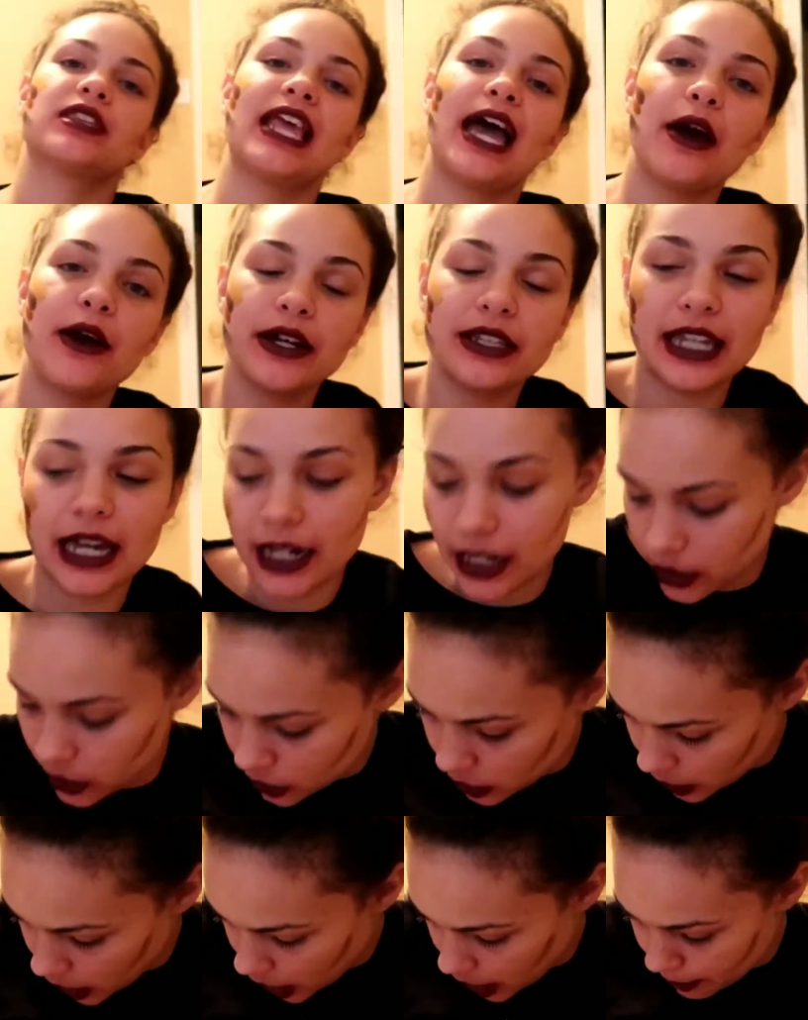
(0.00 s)
Now that I
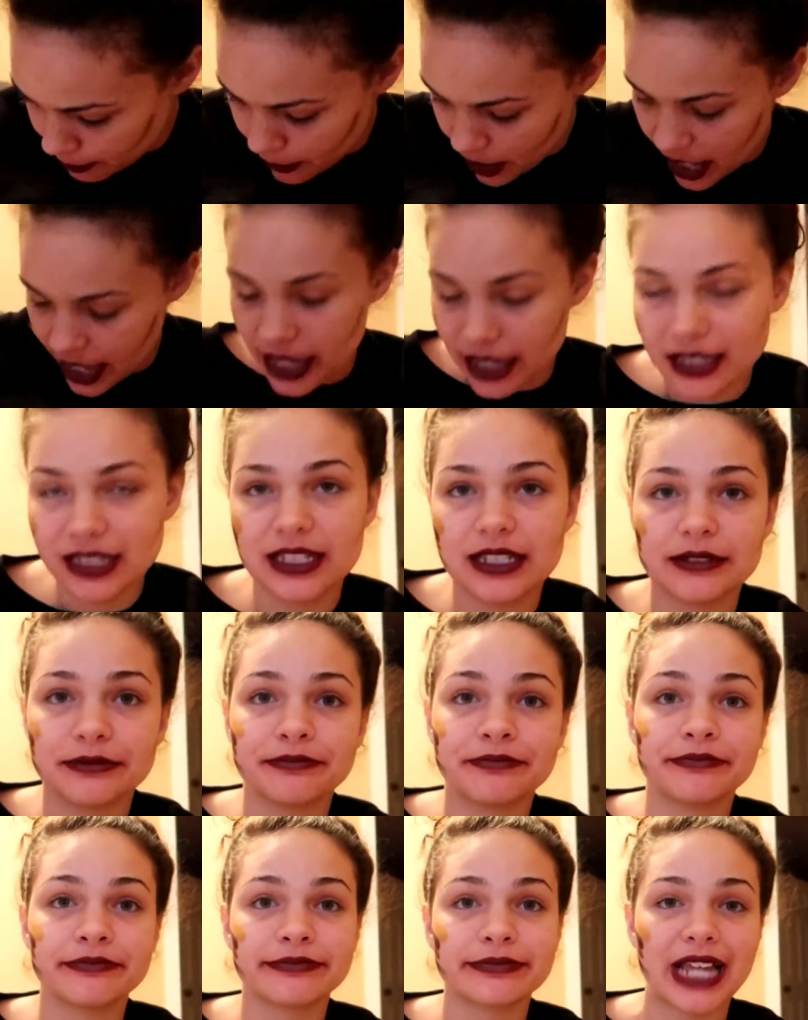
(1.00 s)
look a hot mess,
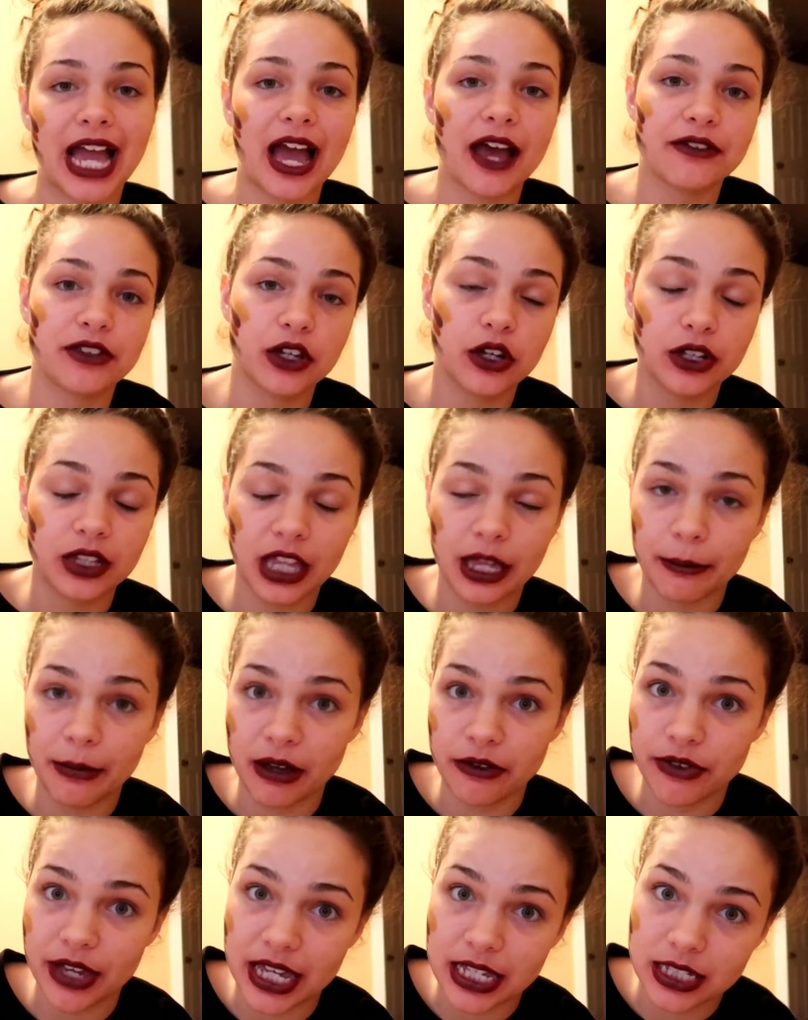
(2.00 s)
I have to go clean
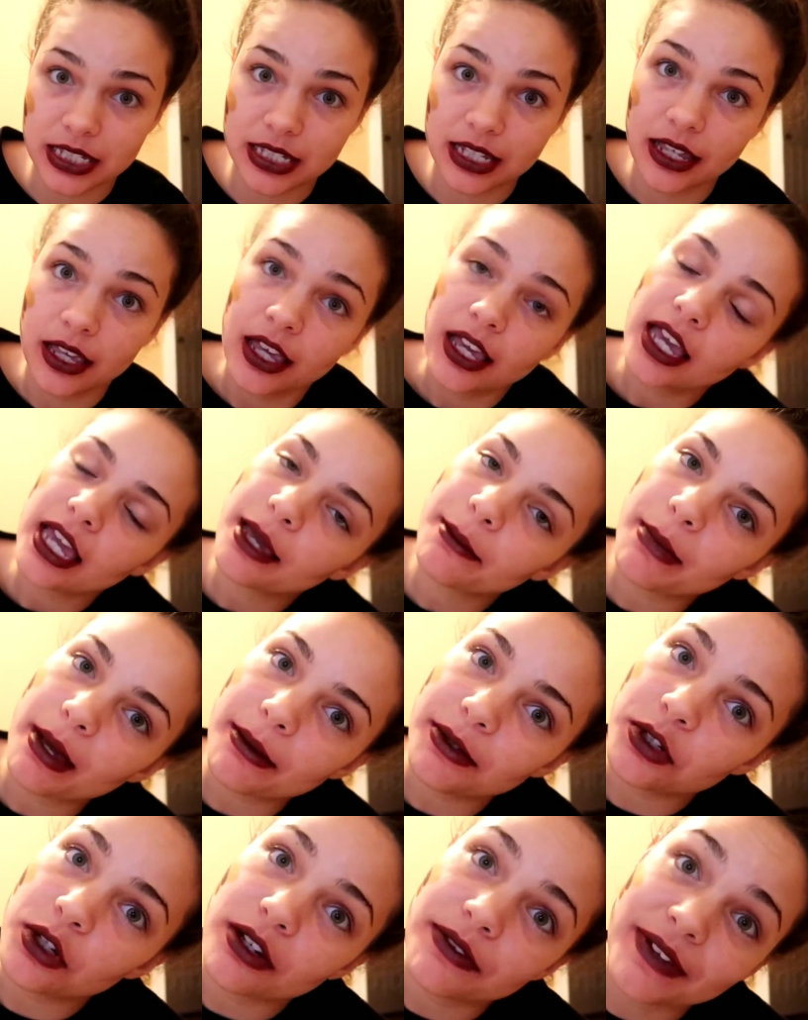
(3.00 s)
my face and
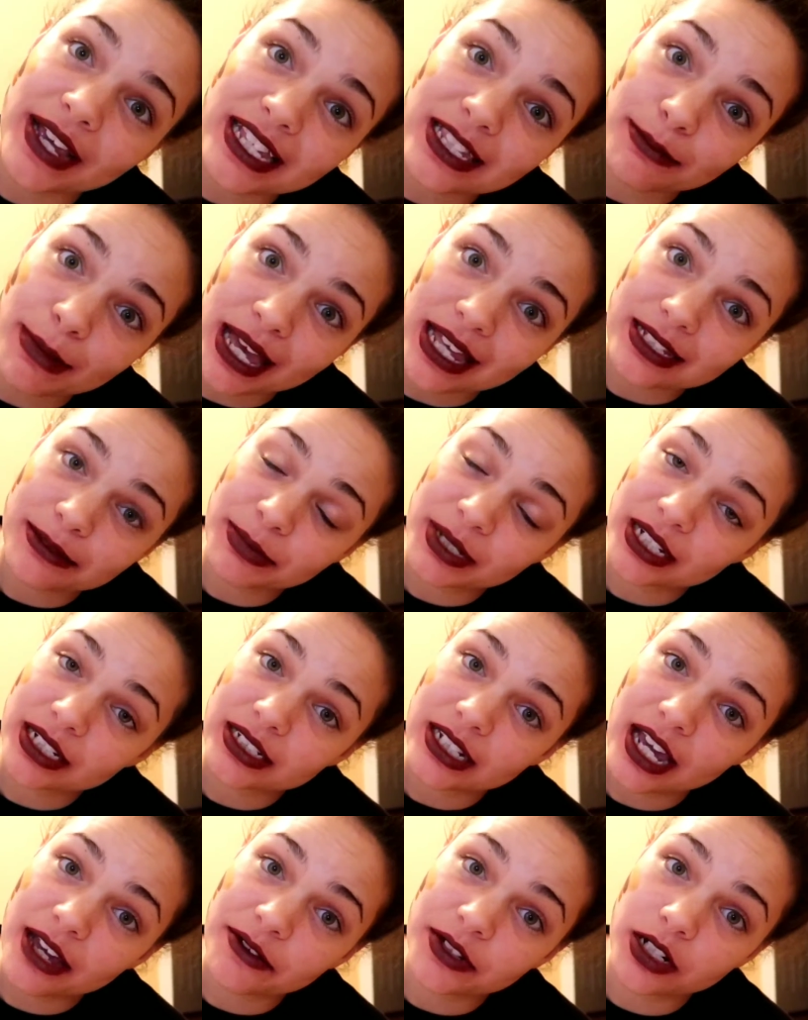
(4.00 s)
maybe do a face mask
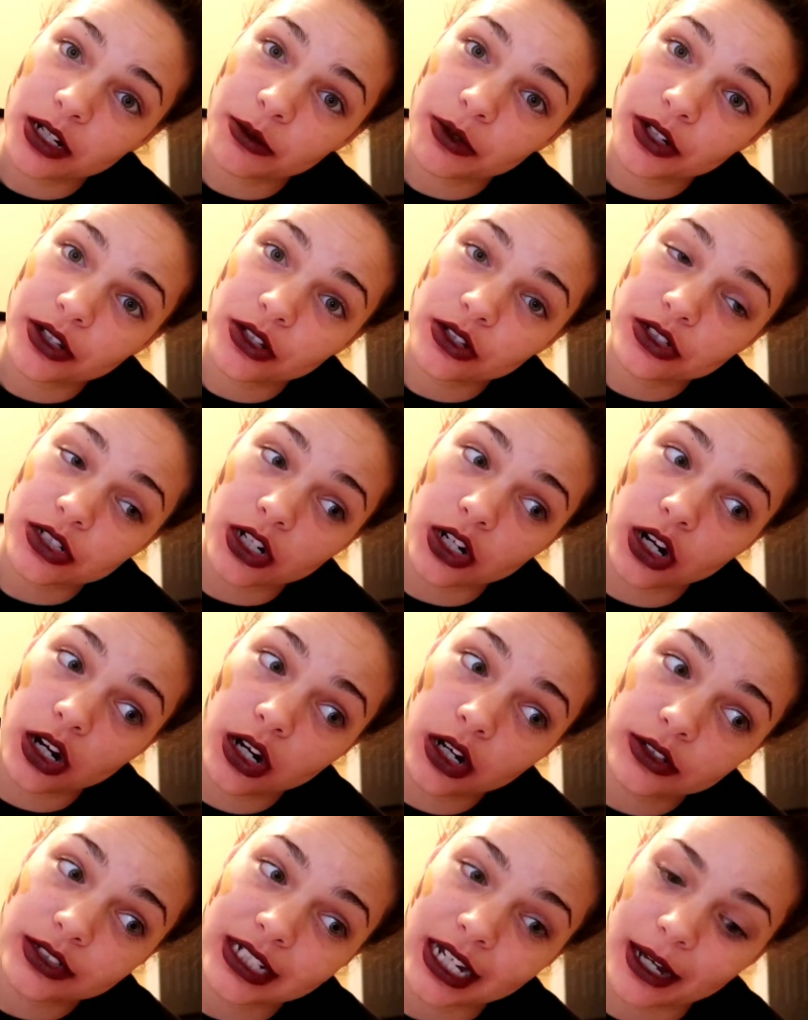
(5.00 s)
because I haven't done one of those in a
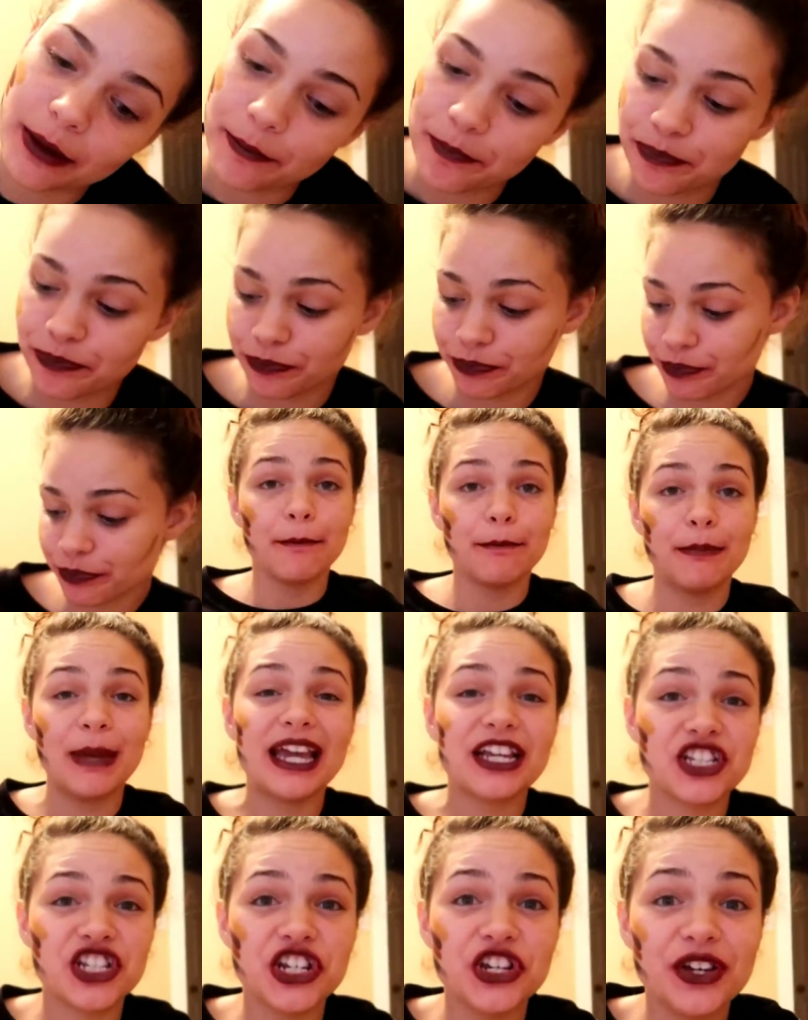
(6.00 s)
long time.
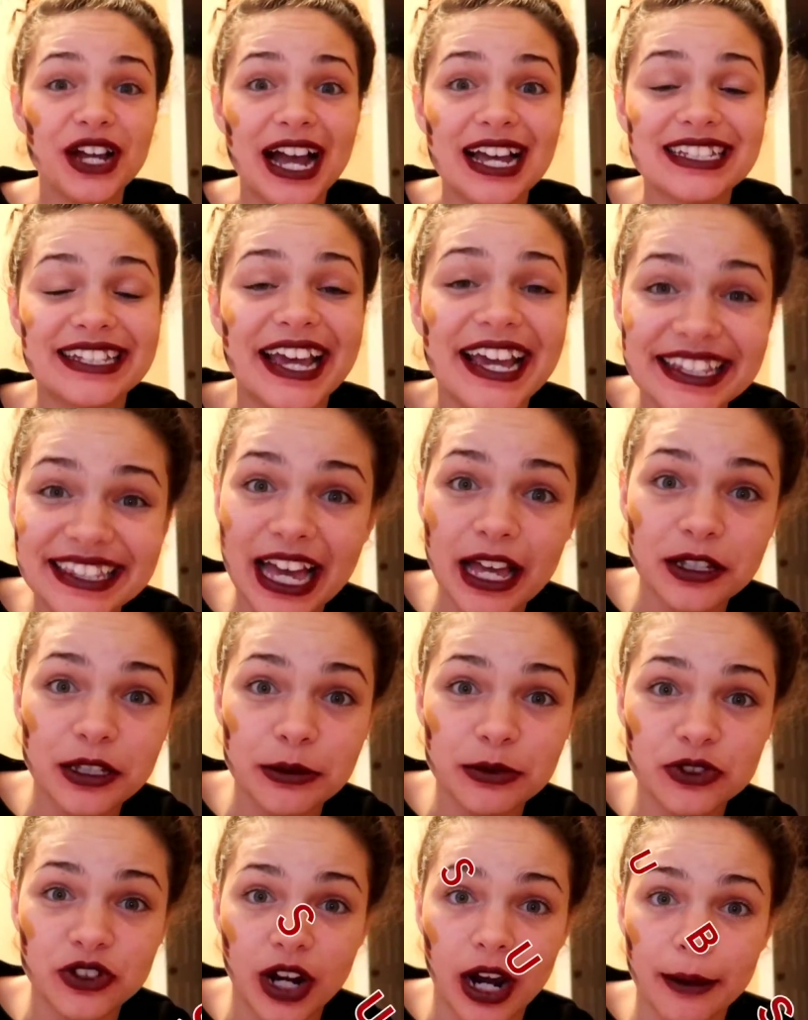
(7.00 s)
Make sure you guys hit that
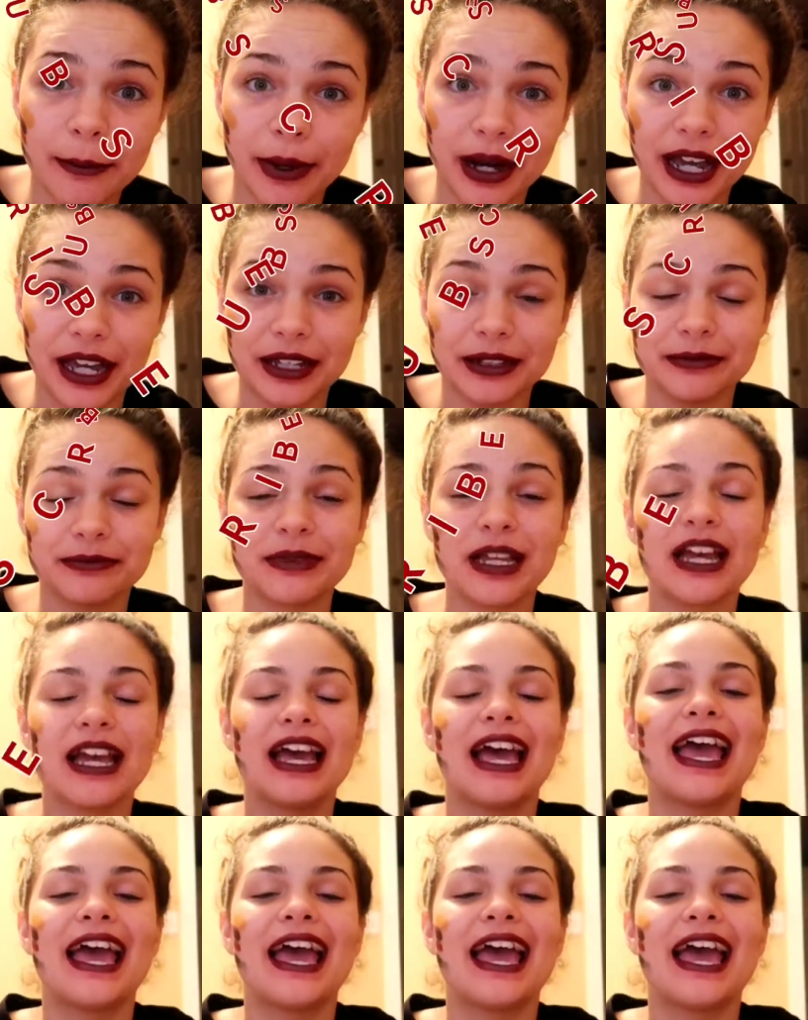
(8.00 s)
subscribe button.